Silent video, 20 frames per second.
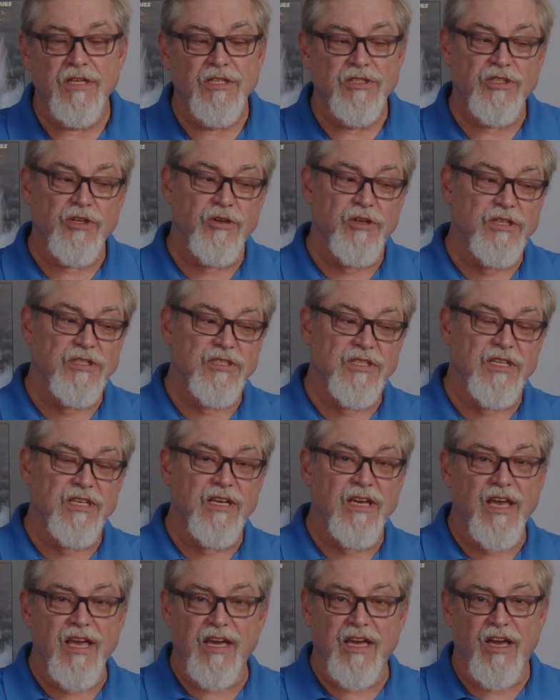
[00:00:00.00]
So you
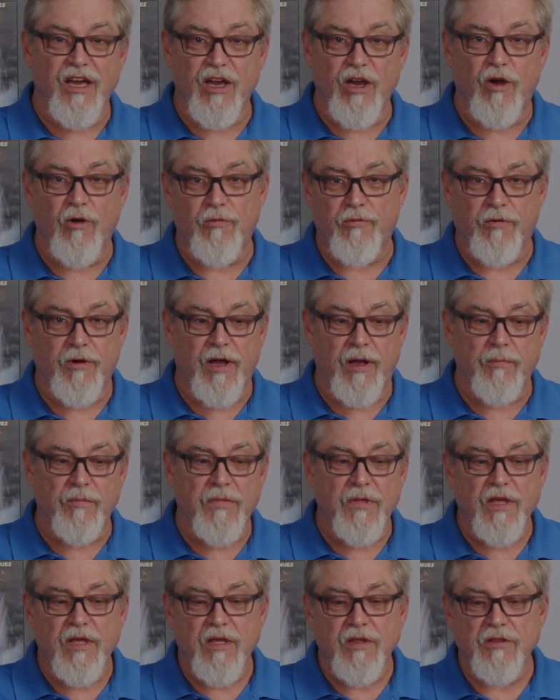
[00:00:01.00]
see, it can go
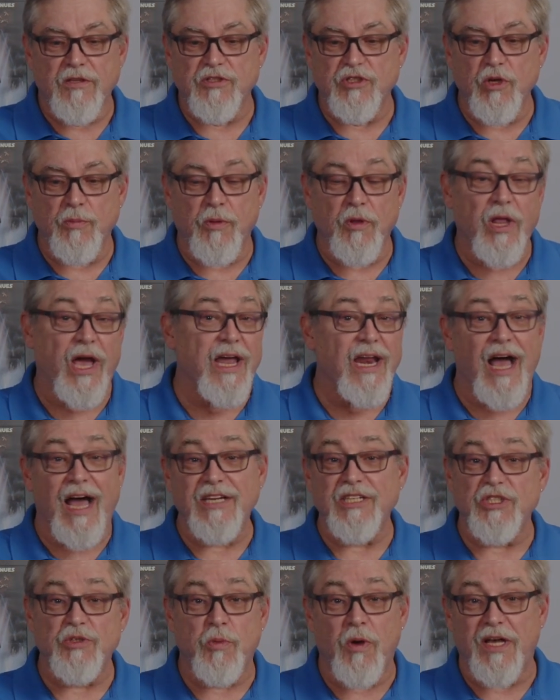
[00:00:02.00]
from the super light, I
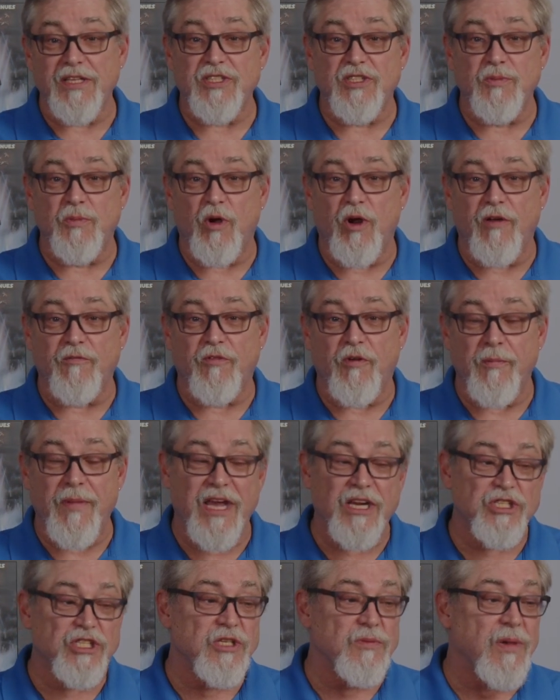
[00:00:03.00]
just want some more
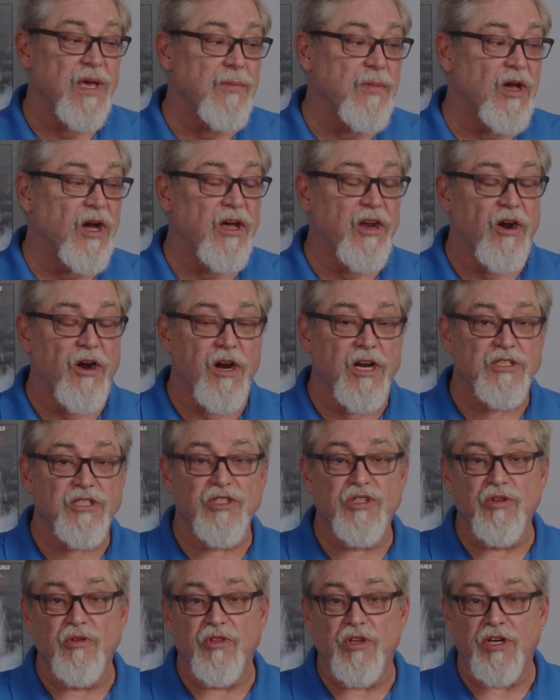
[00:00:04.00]
information, maybe on
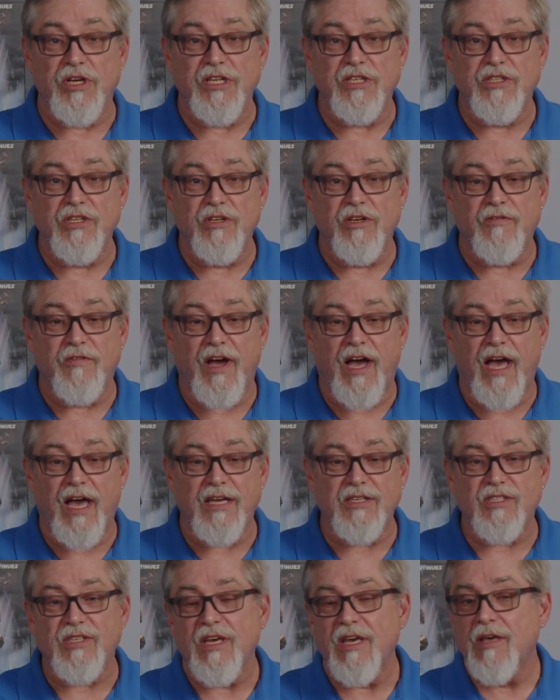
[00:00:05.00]
RS-232
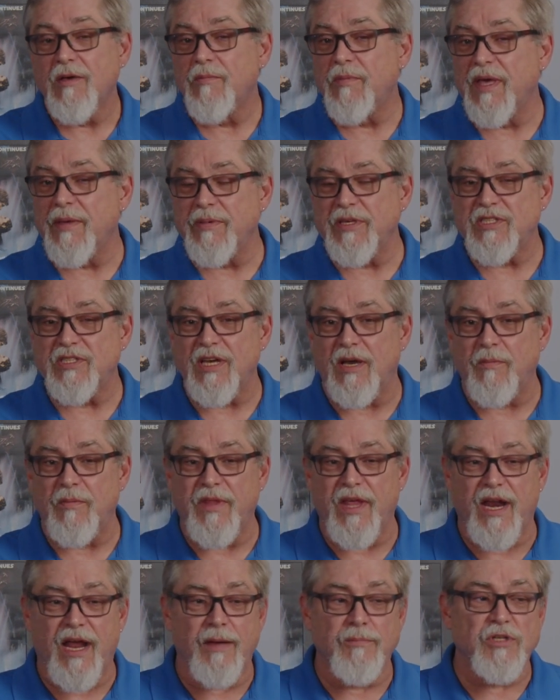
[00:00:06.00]
device, maybe something
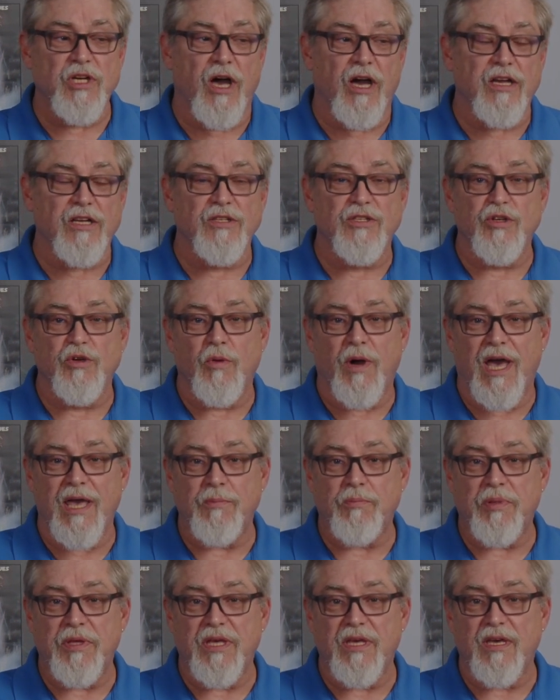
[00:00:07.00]
that I'm talking to
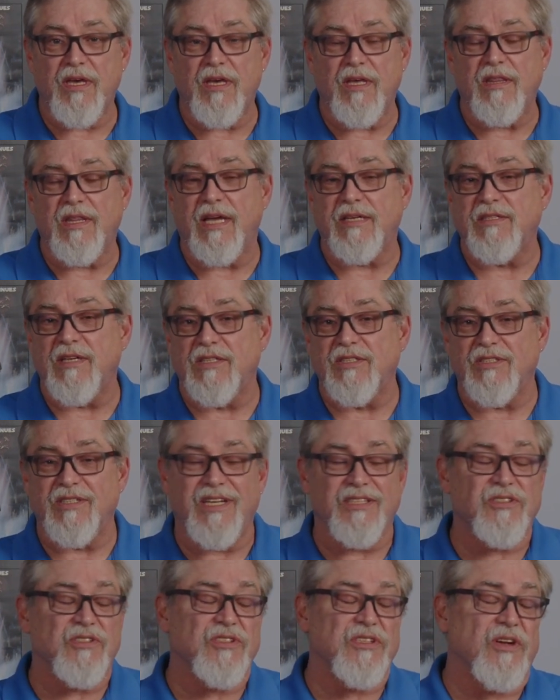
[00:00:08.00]
IP that doesn't
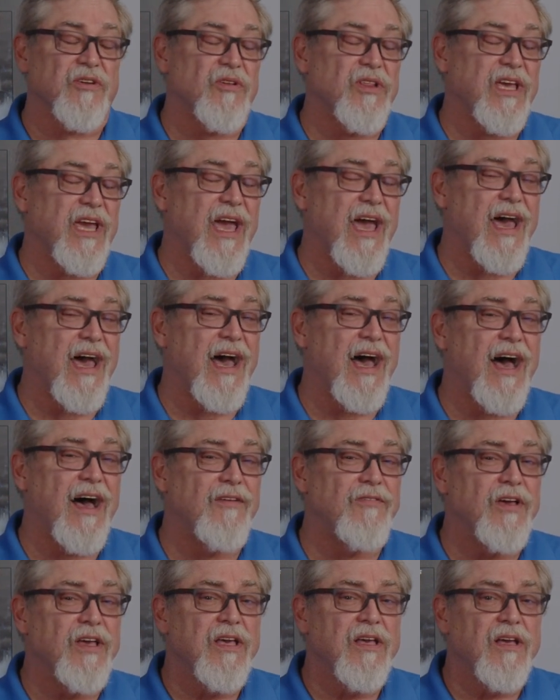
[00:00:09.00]
necessarily
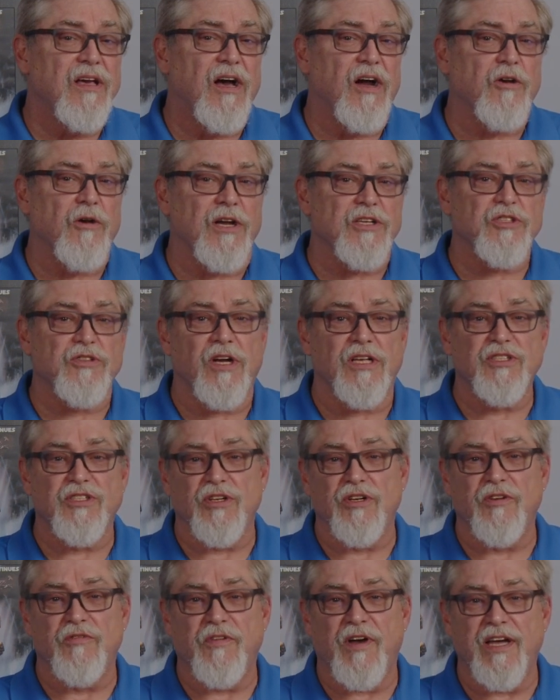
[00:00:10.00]
have a Crestron
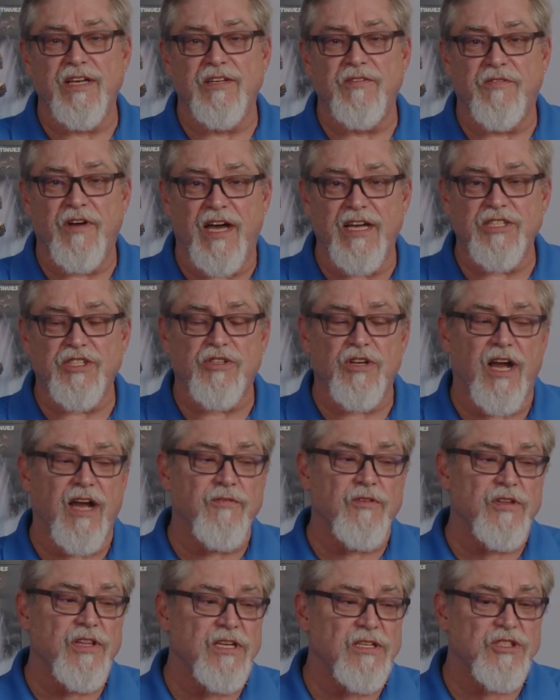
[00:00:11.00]
certified device
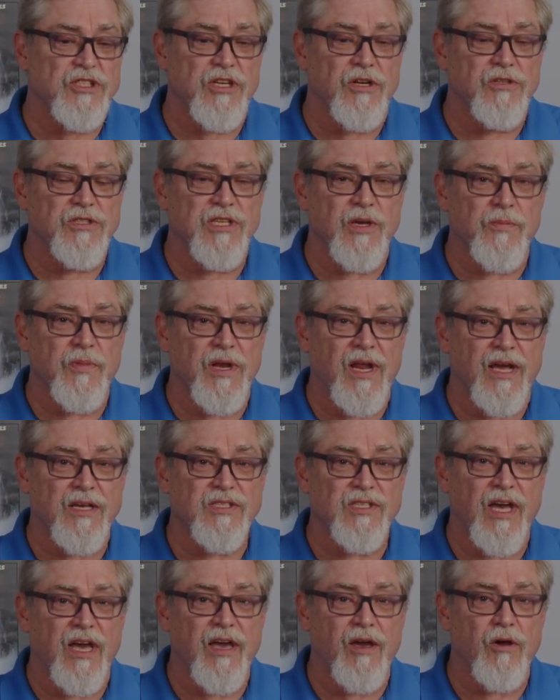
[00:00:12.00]
driver that shows up in
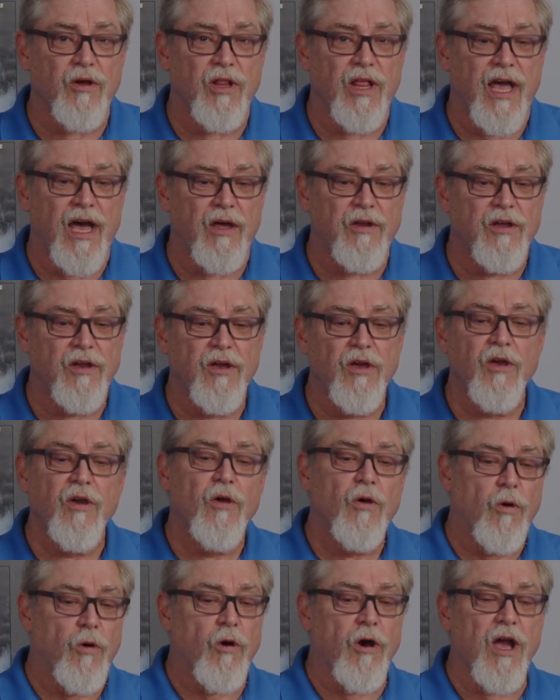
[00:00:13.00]
XiO Cloud,
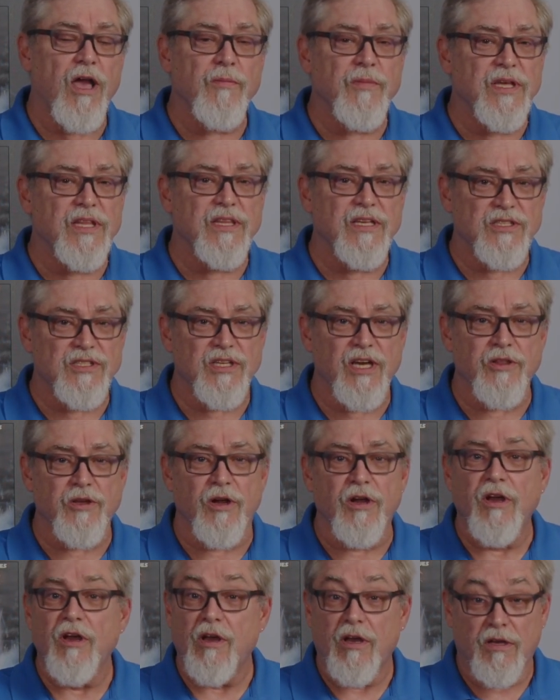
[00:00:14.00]
or I'm in this
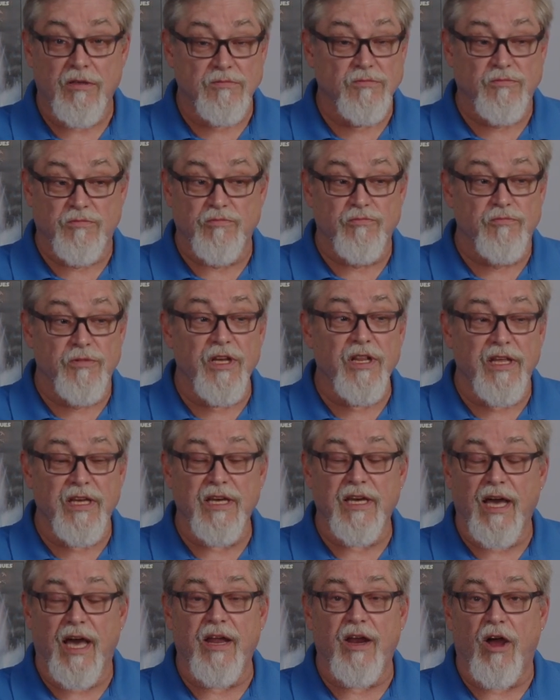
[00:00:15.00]
other really
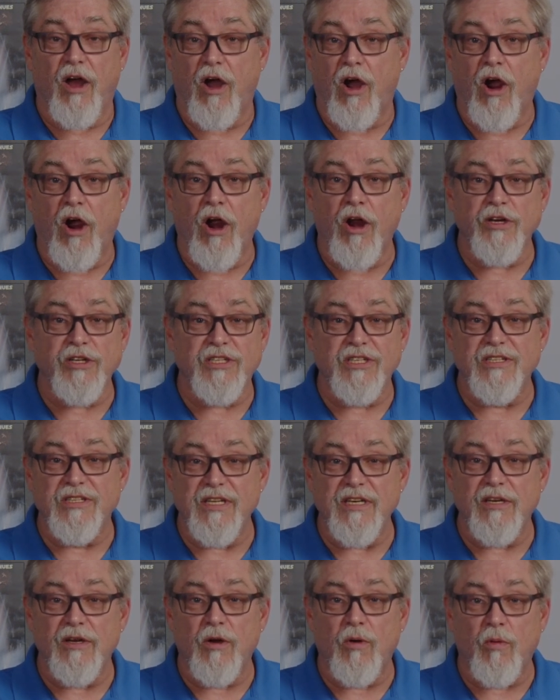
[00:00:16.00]
kind of hard to
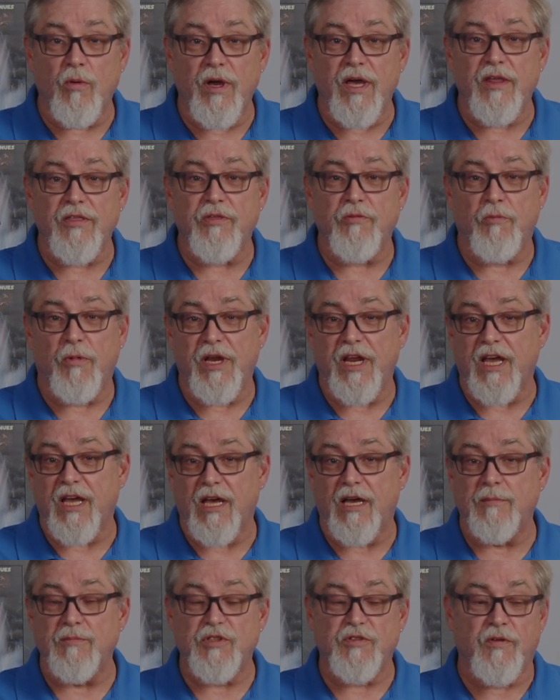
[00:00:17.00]
deal with when it
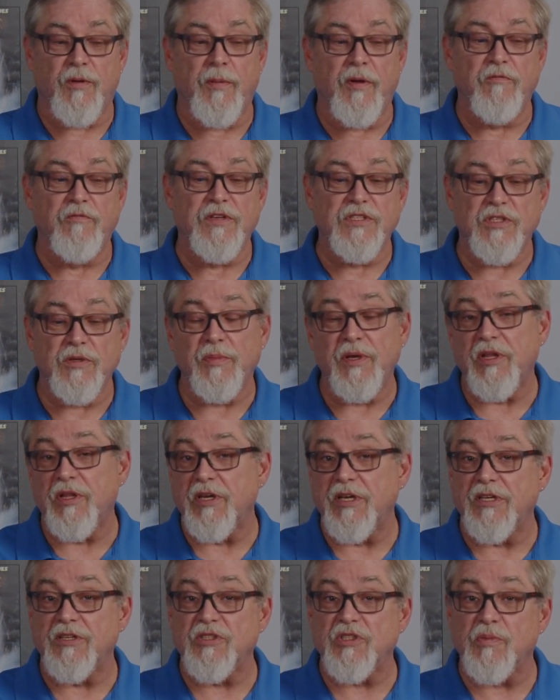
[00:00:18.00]
comes from a
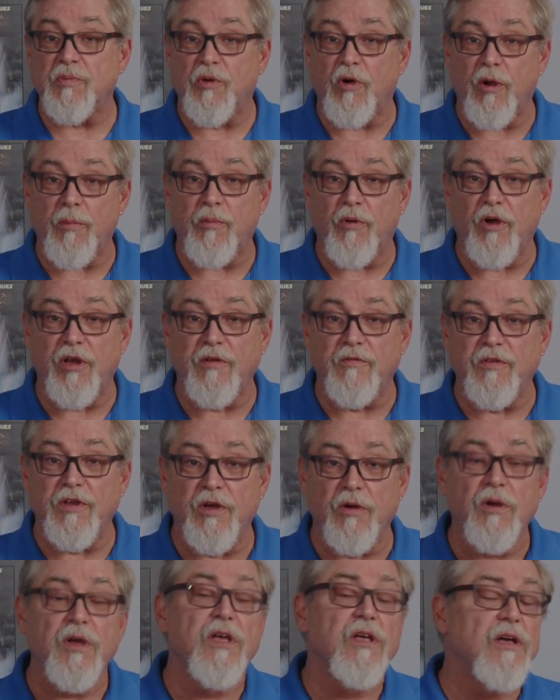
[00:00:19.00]
visibility and support point of
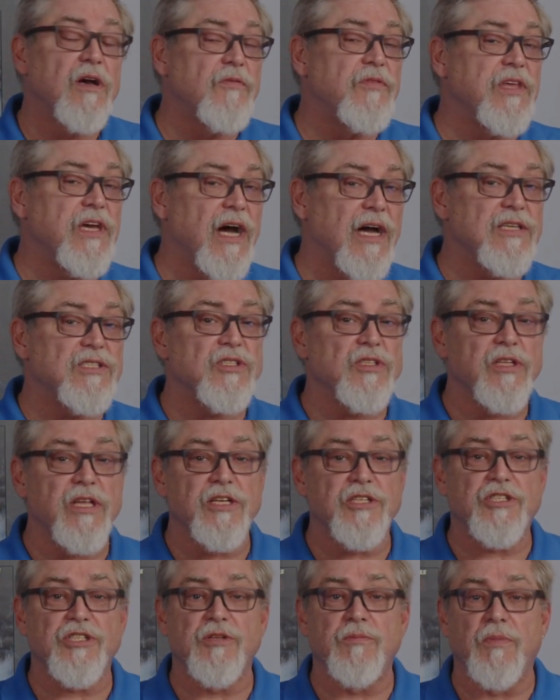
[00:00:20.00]
view of the
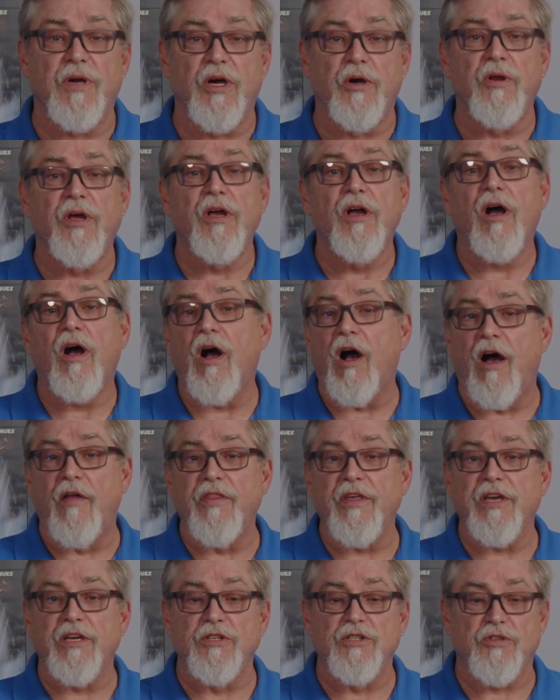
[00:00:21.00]
isolation mode on
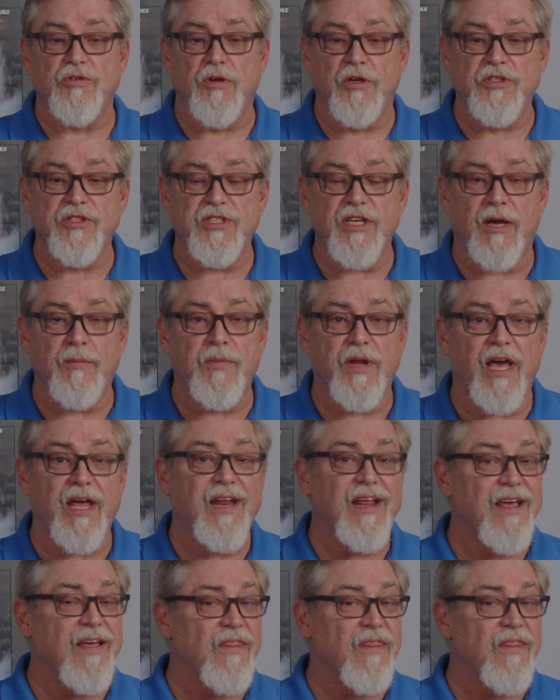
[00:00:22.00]
the control subnet.